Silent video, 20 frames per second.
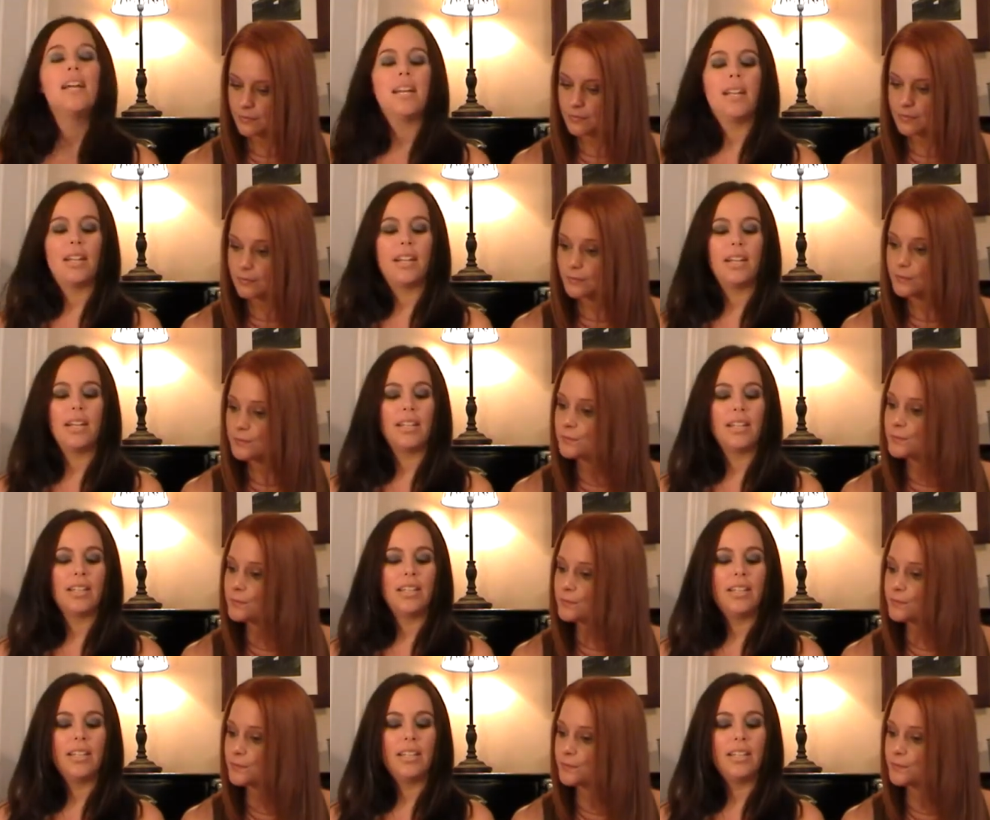
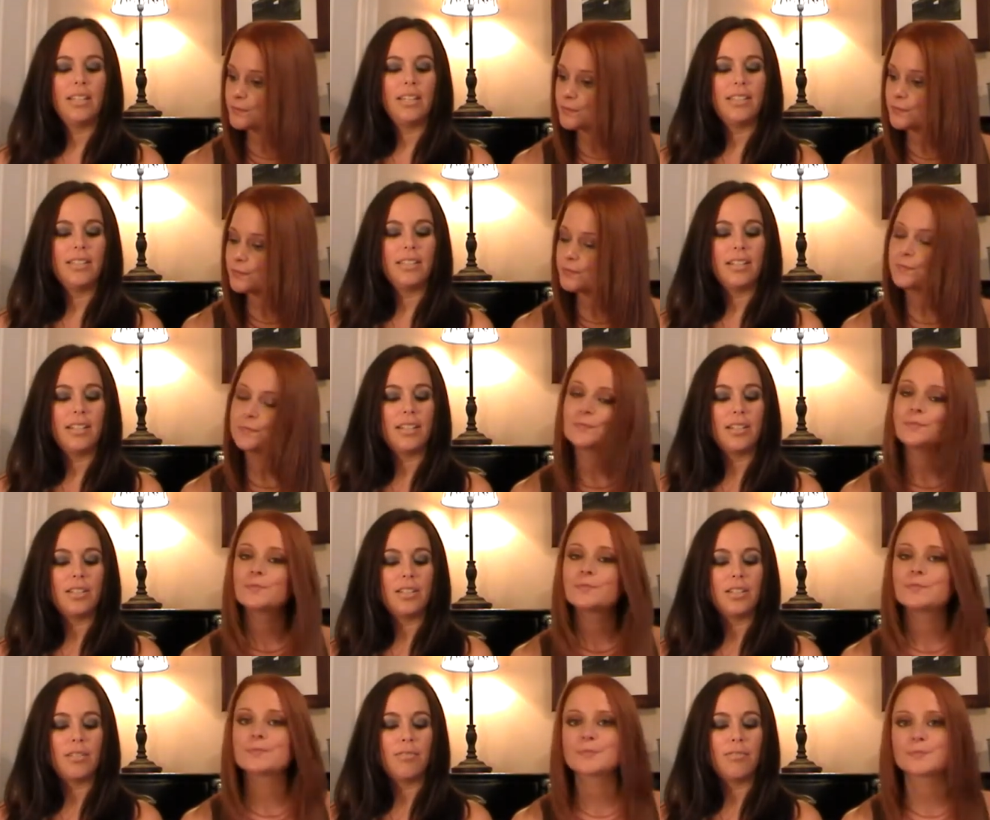Speaker 1: and it is
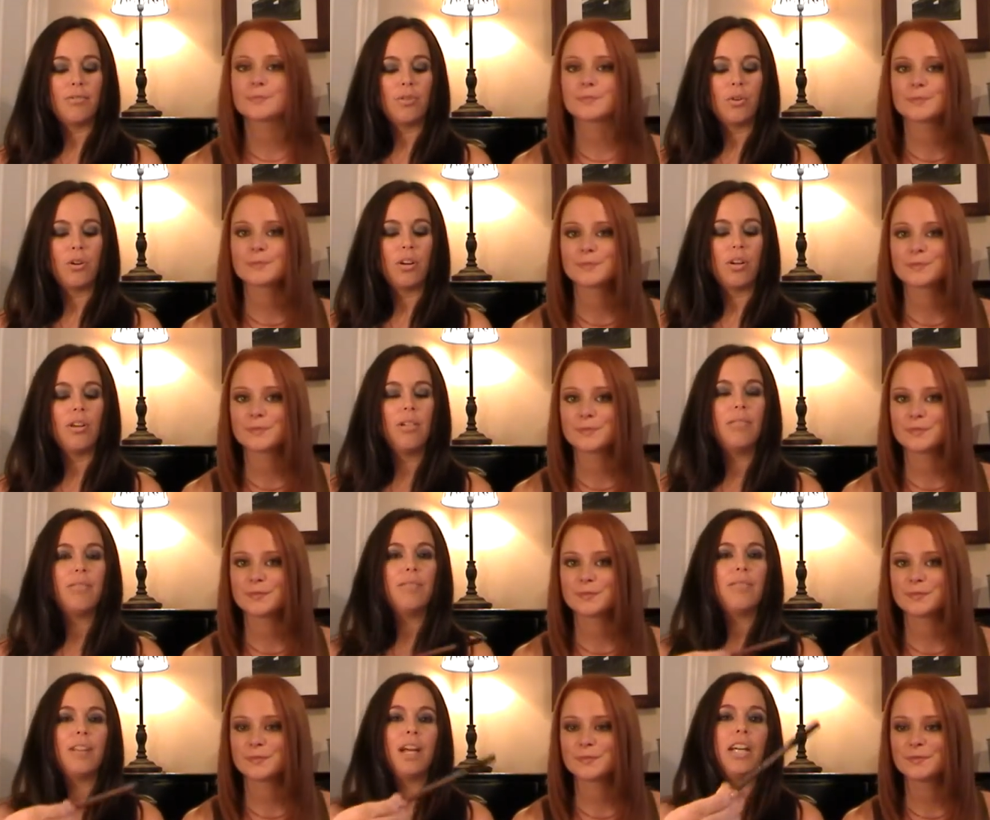a Sephora
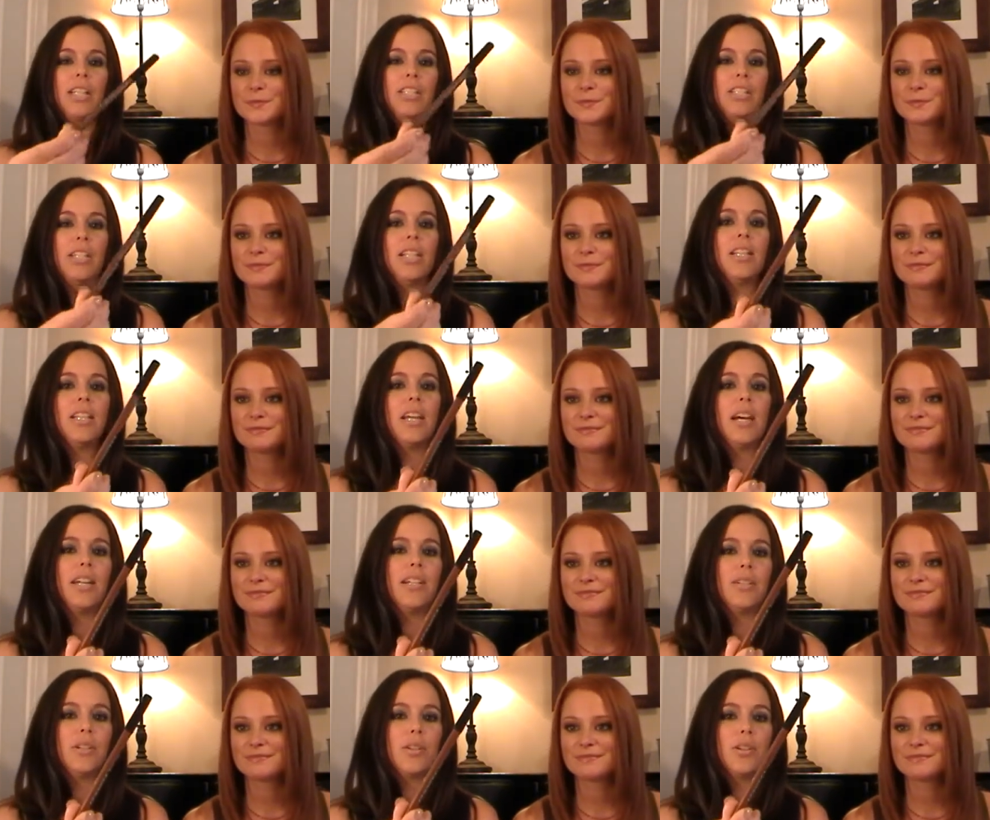Flashy
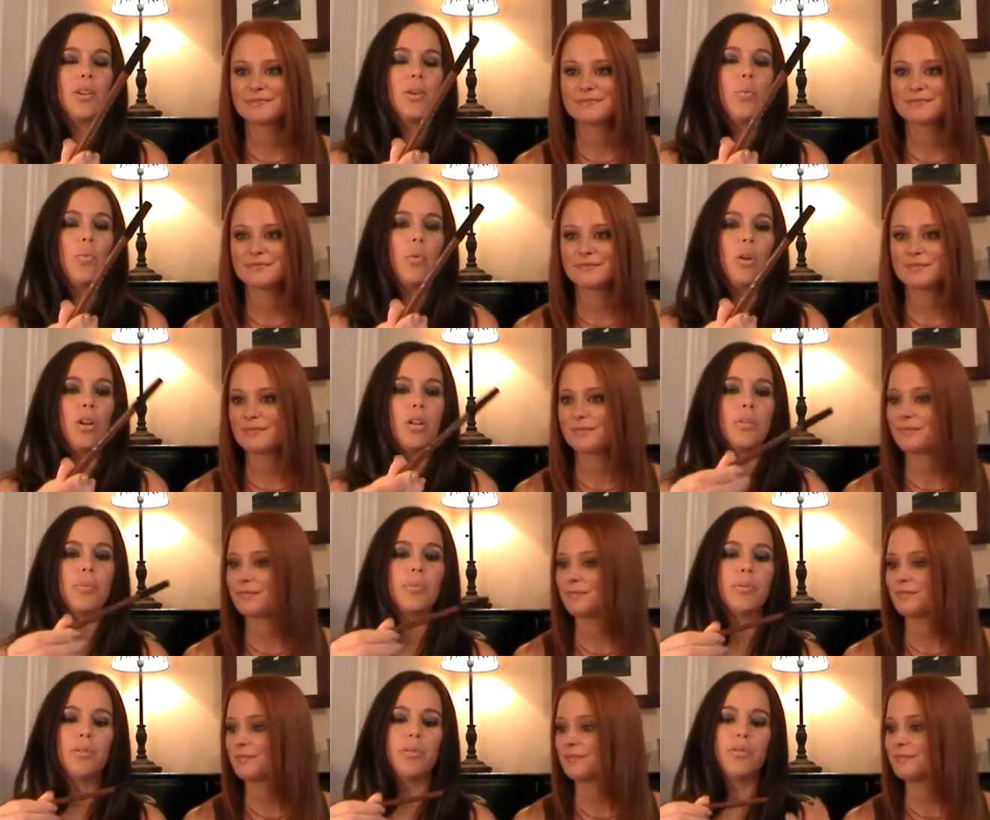Liner
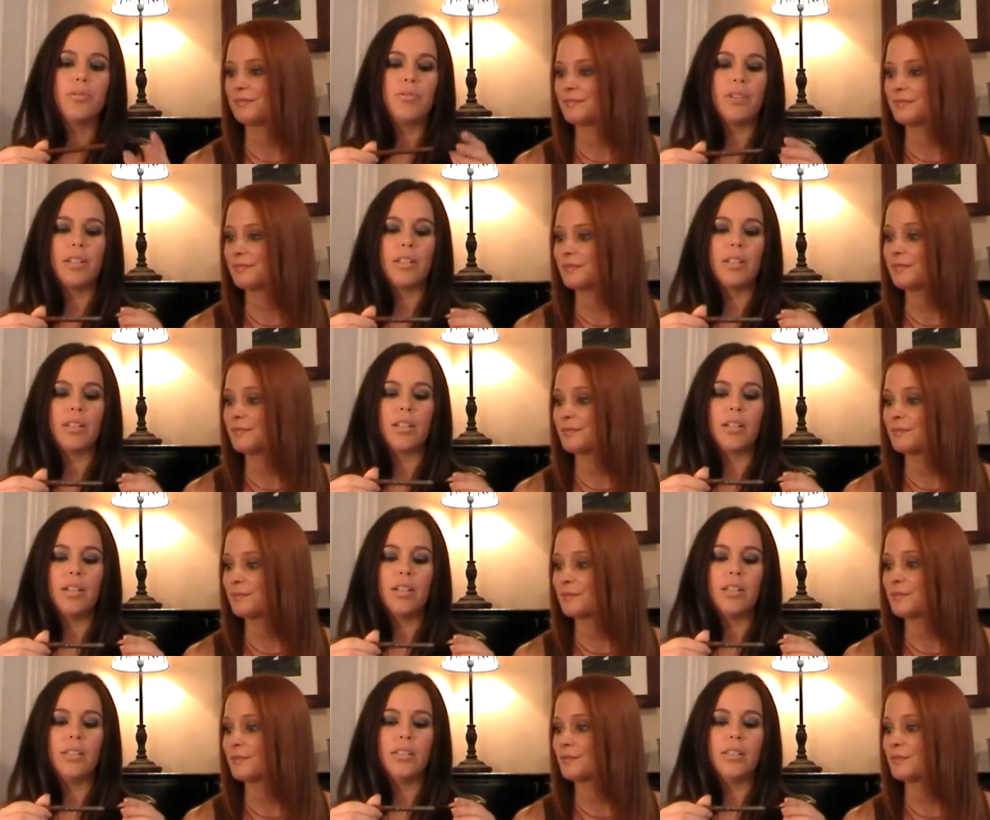Waterproof, and the
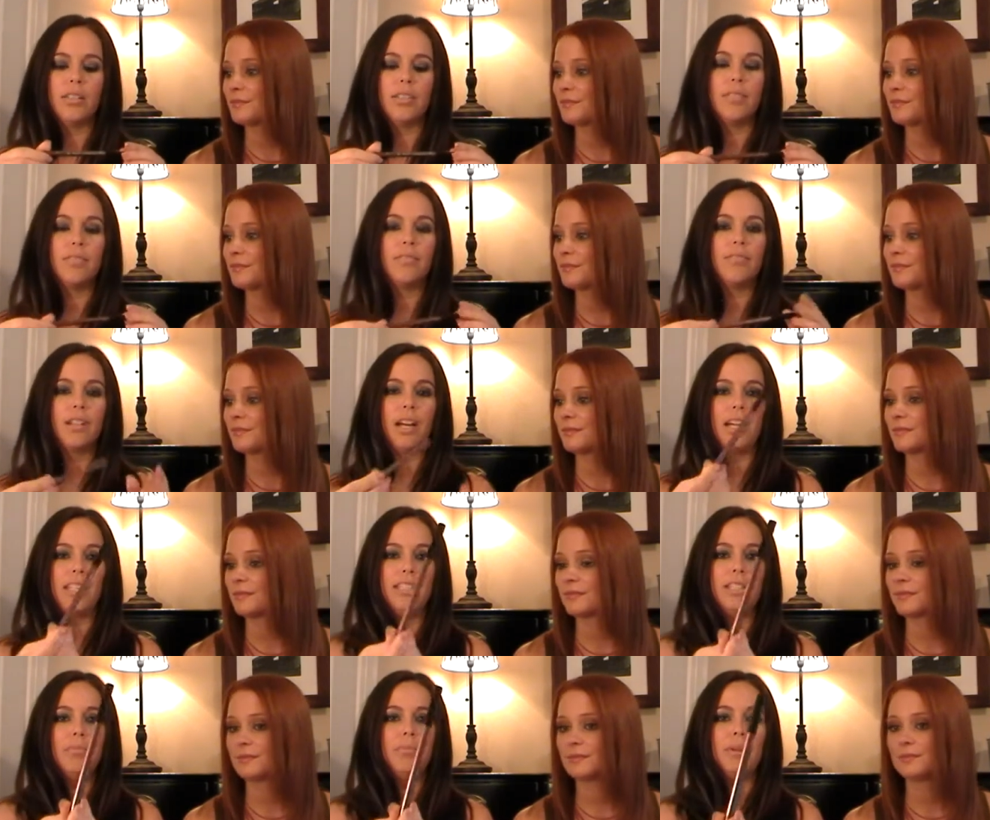color is
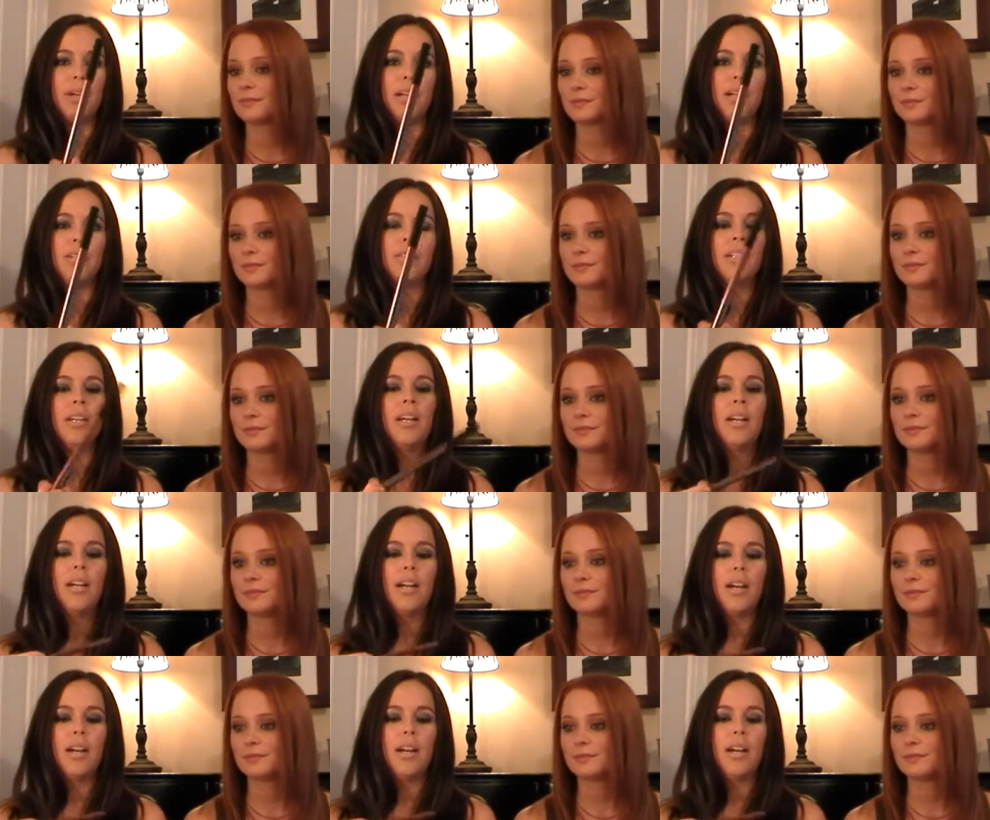Flashy Brown.